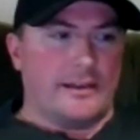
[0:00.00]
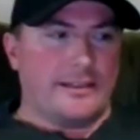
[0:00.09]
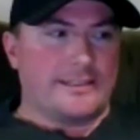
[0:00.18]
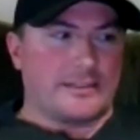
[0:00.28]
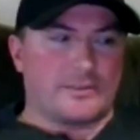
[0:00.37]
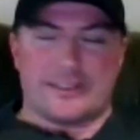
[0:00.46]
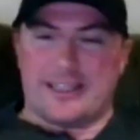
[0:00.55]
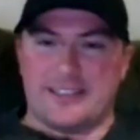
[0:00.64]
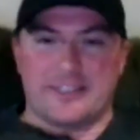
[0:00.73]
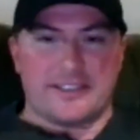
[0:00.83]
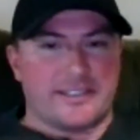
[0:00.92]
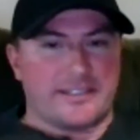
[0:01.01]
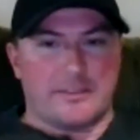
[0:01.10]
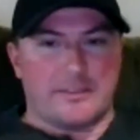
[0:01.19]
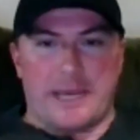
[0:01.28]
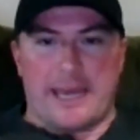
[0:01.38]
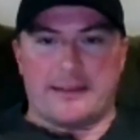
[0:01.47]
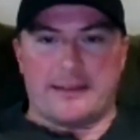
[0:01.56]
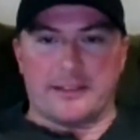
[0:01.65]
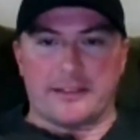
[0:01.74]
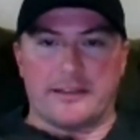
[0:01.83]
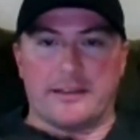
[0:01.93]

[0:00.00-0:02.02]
And he's like, well, that's just such a bad look.